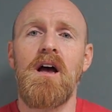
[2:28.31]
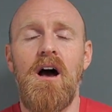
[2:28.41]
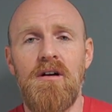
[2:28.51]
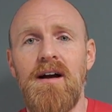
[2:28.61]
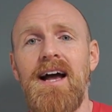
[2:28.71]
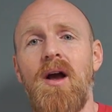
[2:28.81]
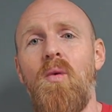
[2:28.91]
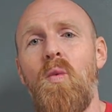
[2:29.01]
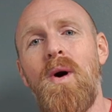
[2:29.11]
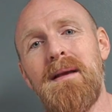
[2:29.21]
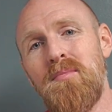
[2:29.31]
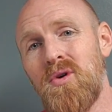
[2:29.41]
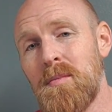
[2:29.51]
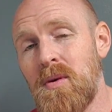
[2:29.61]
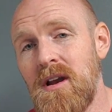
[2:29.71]
All right,
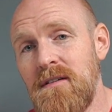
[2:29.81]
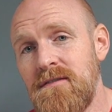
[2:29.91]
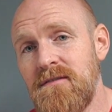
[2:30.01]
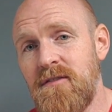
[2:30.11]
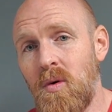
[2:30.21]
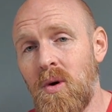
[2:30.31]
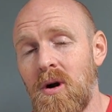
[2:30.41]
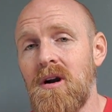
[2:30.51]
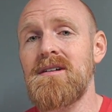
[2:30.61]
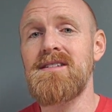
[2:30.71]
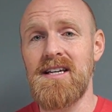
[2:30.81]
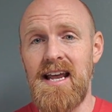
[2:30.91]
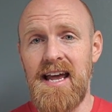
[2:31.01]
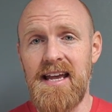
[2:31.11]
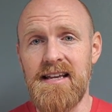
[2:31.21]
whiteboard brief for
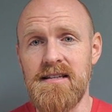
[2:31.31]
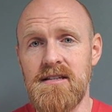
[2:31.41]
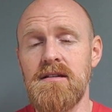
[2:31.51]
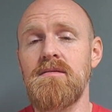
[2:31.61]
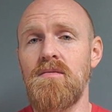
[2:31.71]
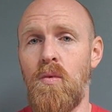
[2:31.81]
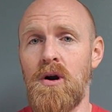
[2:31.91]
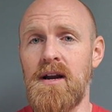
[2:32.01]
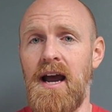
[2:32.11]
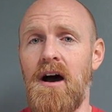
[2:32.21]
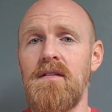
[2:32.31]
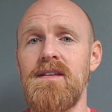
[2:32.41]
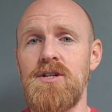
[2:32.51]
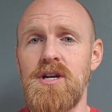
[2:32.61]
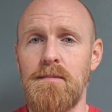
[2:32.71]
today's workout,
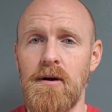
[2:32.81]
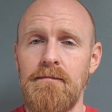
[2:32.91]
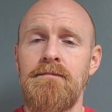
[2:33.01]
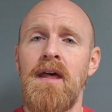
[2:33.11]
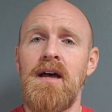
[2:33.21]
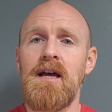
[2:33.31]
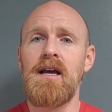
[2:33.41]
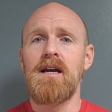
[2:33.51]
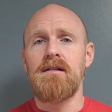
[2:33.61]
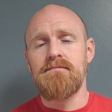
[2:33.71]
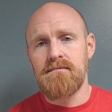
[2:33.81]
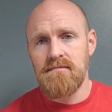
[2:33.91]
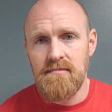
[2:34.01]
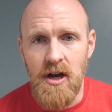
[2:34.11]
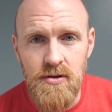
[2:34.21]
the chipper.
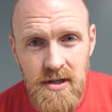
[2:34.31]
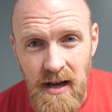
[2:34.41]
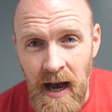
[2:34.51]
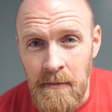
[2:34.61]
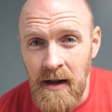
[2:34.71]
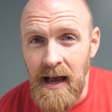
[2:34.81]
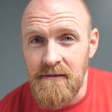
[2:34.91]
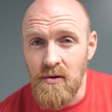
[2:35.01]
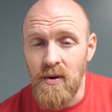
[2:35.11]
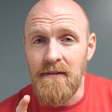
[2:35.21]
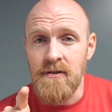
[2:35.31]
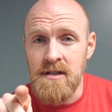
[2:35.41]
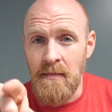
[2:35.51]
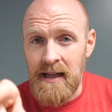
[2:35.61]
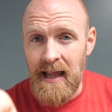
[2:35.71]
Coaches, I'm going to have to
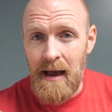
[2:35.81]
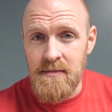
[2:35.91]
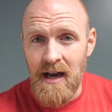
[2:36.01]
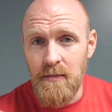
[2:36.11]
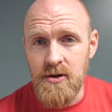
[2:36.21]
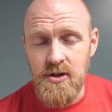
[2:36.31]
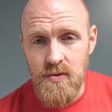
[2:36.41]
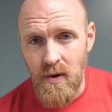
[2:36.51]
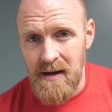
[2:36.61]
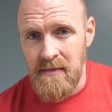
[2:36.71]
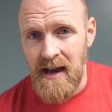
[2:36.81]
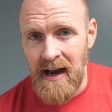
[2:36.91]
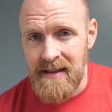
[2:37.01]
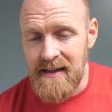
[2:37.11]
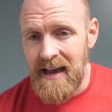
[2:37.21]
reference my laptop, which is right
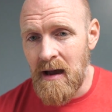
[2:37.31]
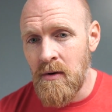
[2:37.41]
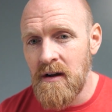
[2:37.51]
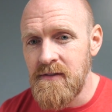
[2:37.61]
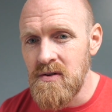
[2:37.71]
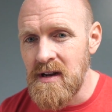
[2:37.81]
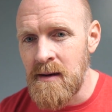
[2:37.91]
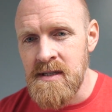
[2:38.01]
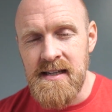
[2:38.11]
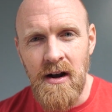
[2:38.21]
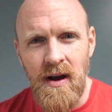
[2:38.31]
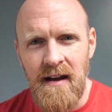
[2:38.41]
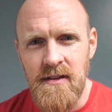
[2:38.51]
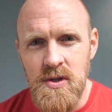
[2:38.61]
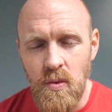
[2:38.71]
behind the camera, a few times because I don't
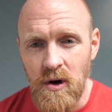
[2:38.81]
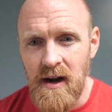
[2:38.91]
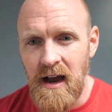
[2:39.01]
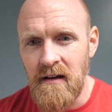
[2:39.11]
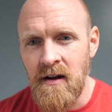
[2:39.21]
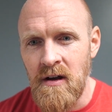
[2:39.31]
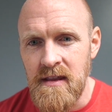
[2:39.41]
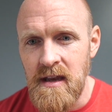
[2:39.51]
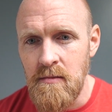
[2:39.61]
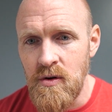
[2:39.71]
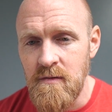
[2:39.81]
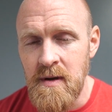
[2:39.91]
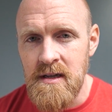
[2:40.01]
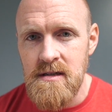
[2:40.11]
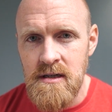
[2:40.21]
have this workout and all the
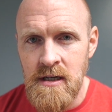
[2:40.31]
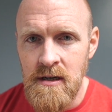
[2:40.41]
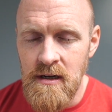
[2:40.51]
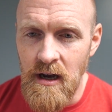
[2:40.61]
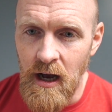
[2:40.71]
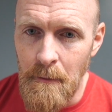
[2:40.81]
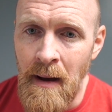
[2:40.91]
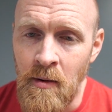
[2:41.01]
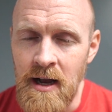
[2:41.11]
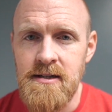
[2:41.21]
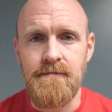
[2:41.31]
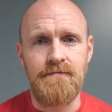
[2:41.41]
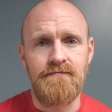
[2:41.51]
movements memorized.